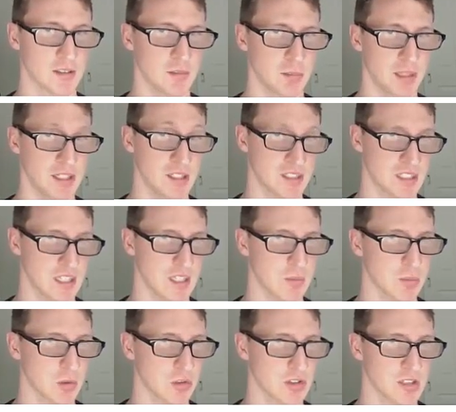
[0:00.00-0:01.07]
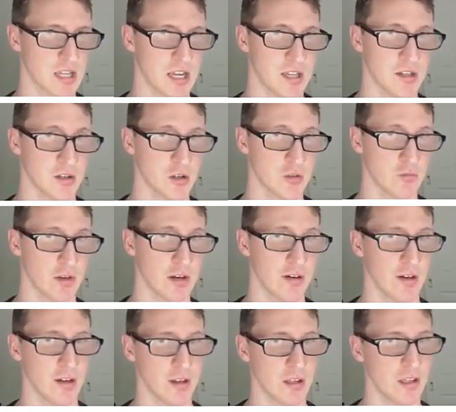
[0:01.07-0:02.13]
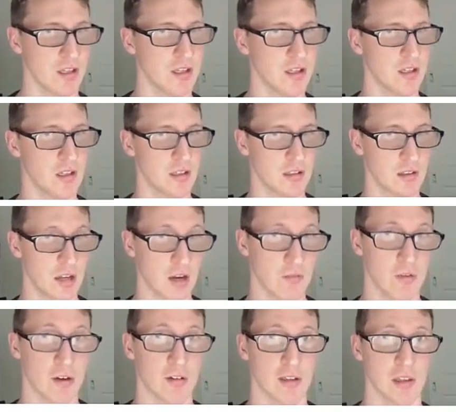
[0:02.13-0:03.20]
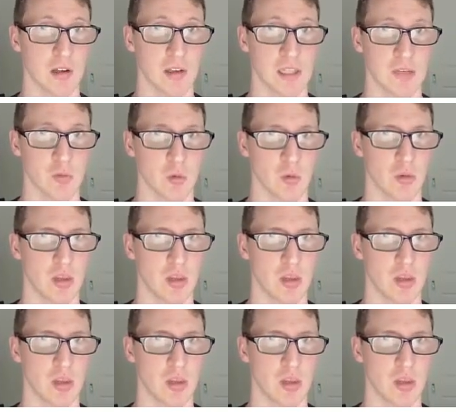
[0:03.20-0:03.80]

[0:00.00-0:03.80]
but you're seeing books under a very, very low level.